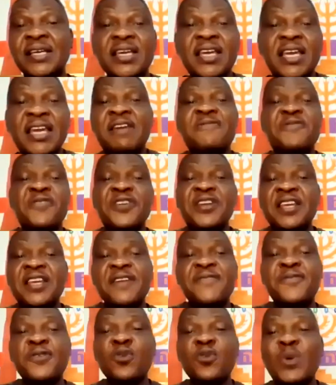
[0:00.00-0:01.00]
Even
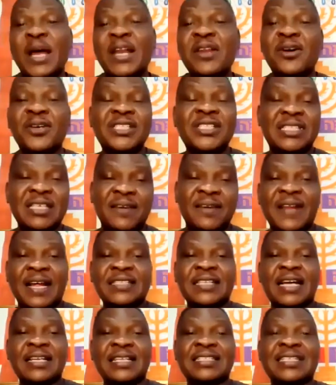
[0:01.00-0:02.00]
if you were not saved
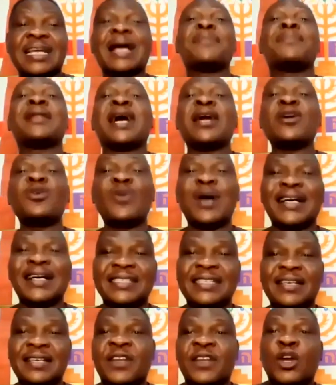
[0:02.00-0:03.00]
as at the time, now you are
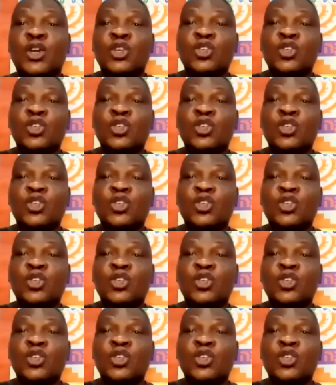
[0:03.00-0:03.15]
saved.